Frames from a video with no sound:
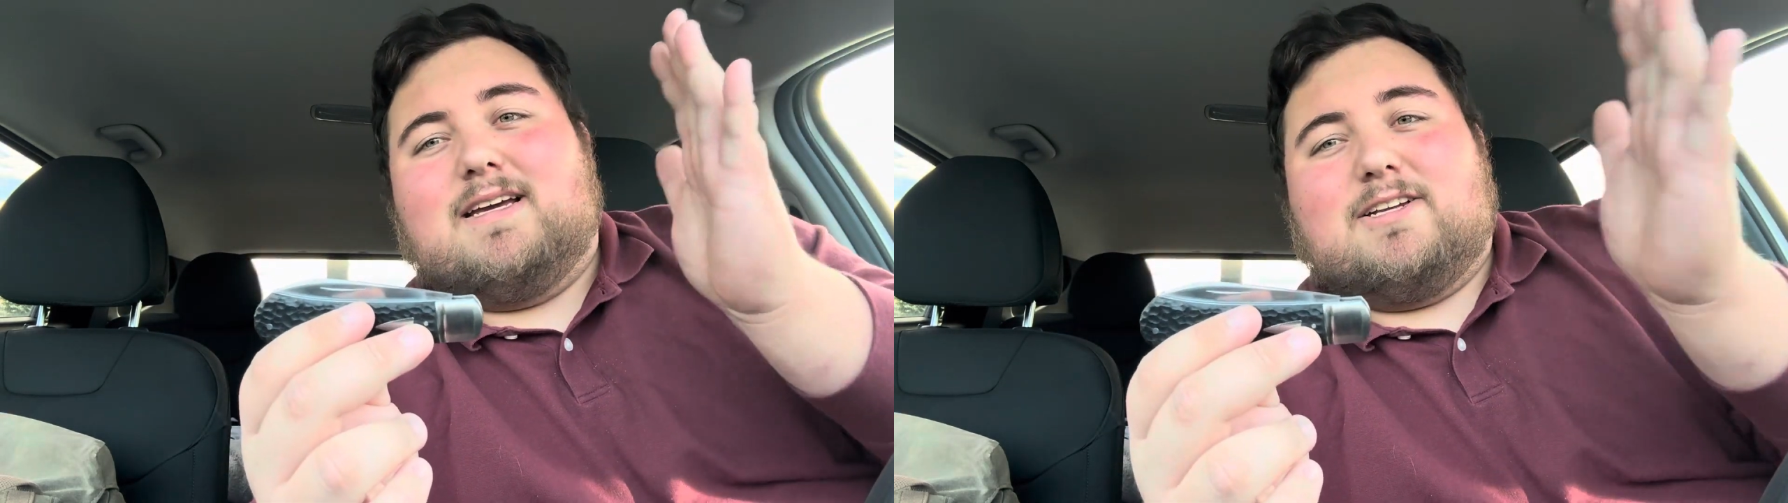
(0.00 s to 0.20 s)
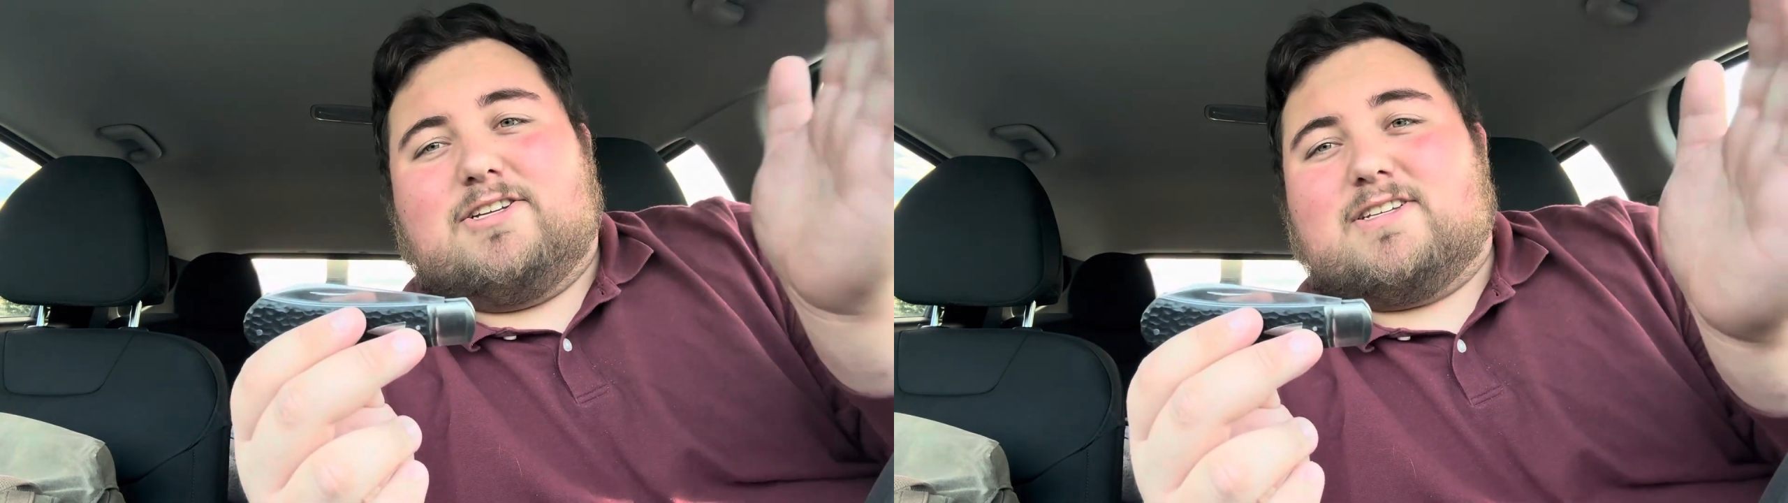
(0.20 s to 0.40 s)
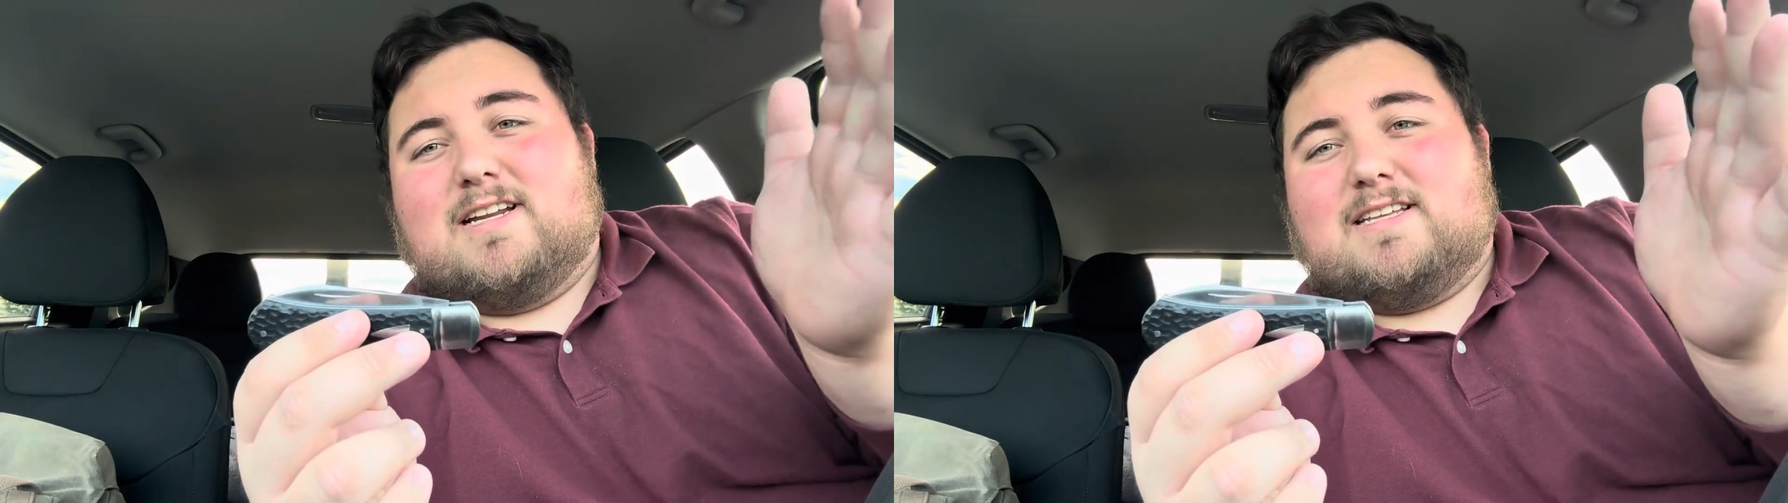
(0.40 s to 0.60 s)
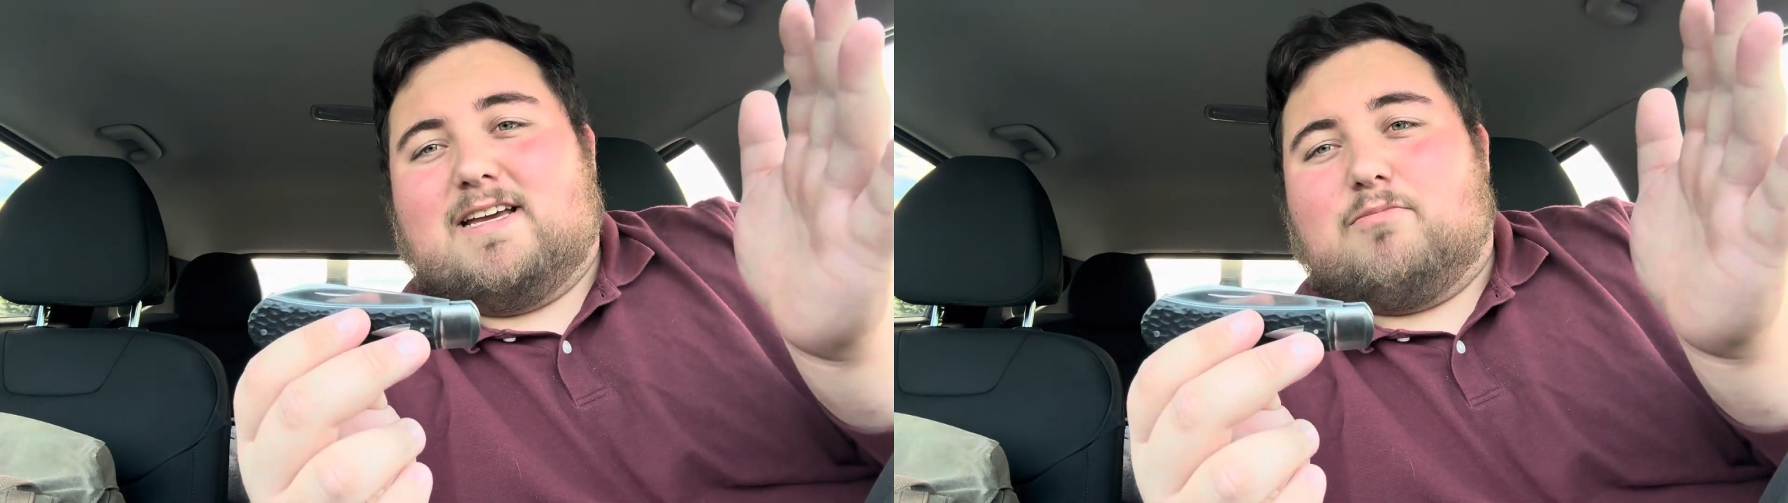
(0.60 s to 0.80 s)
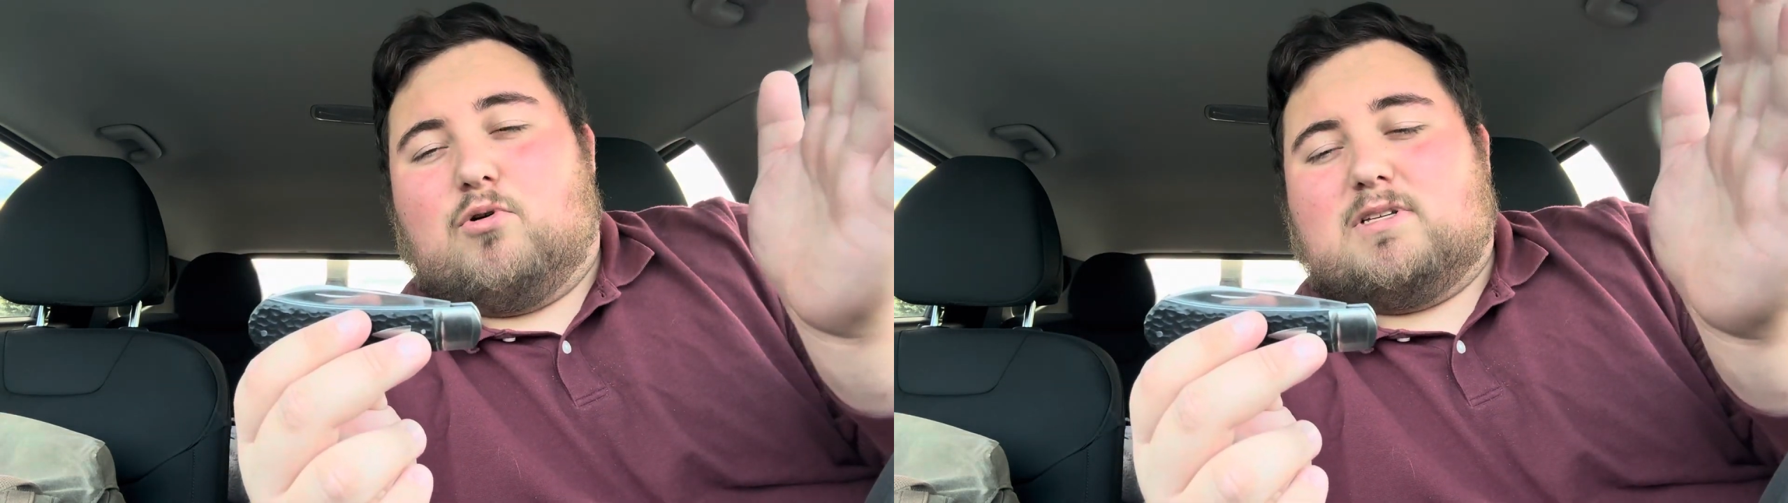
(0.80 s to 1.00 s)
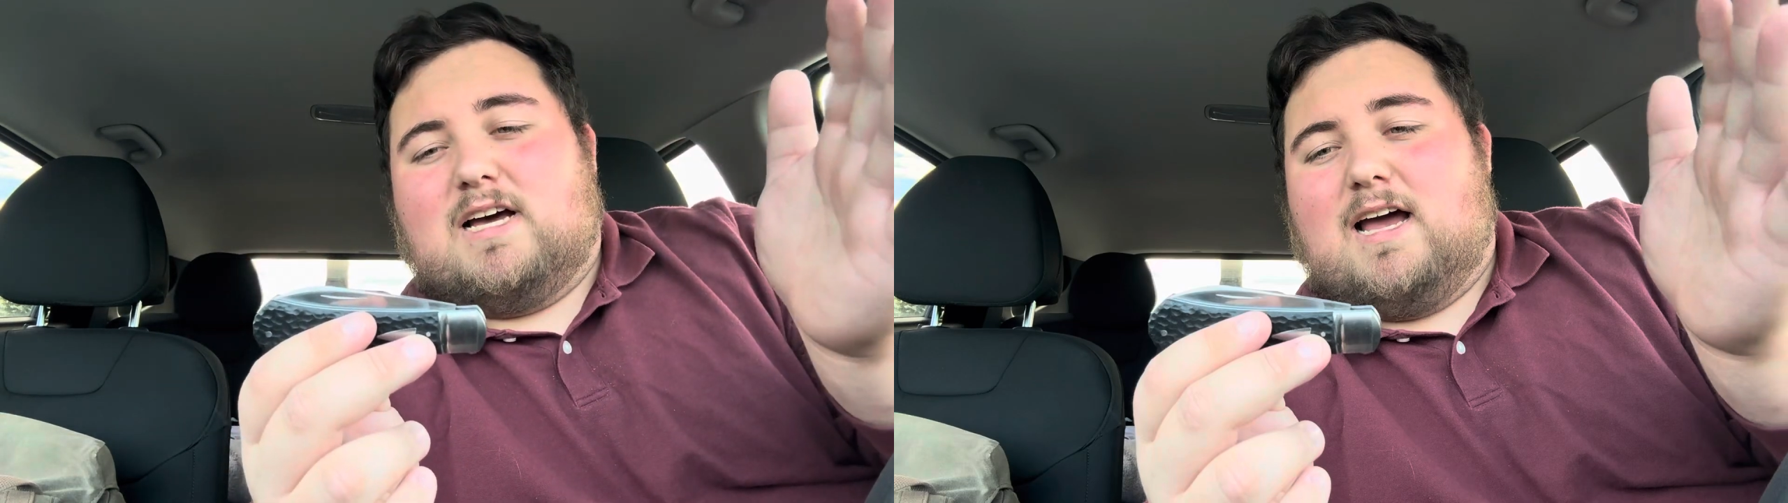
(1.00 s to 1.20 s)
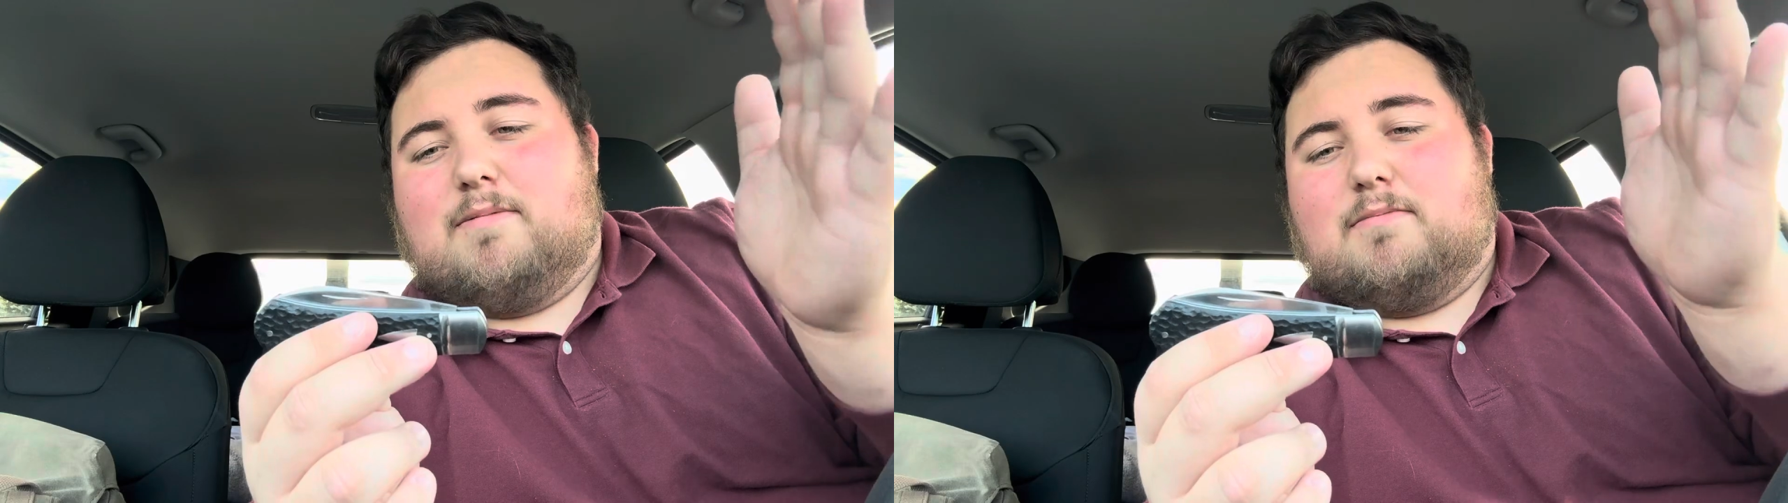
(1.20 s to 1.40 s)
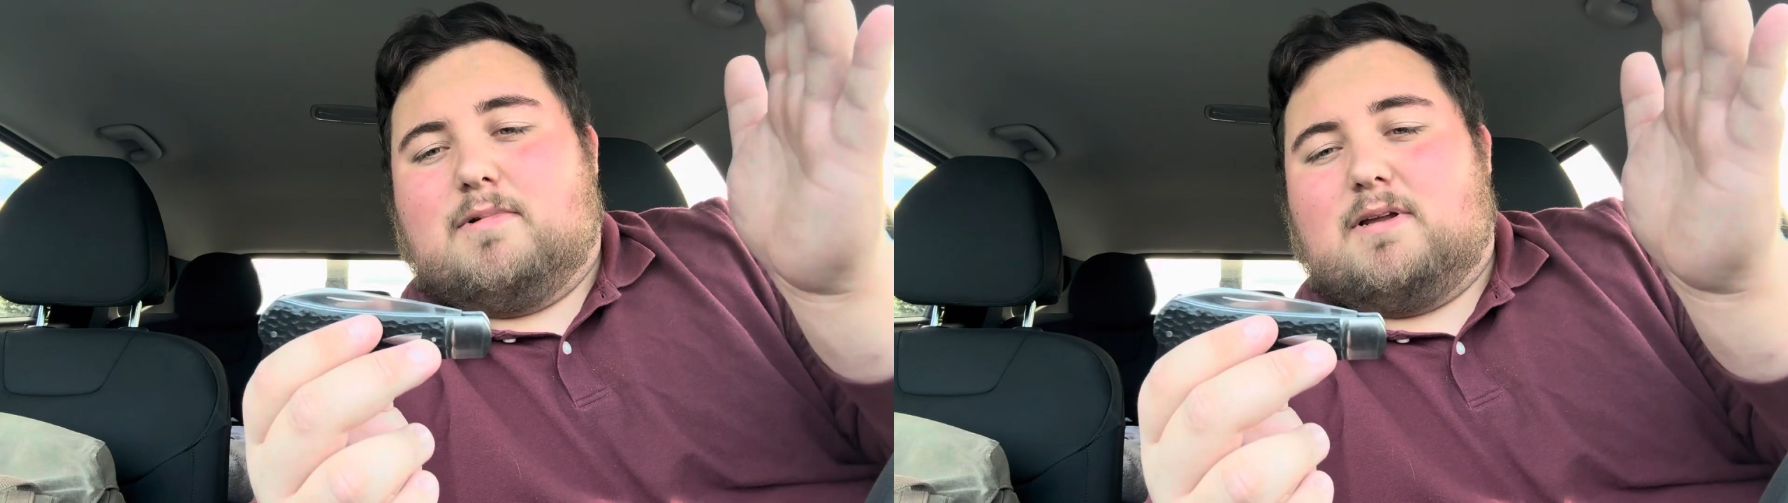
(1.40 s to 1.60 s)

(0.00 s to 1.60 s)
It's just going to take more time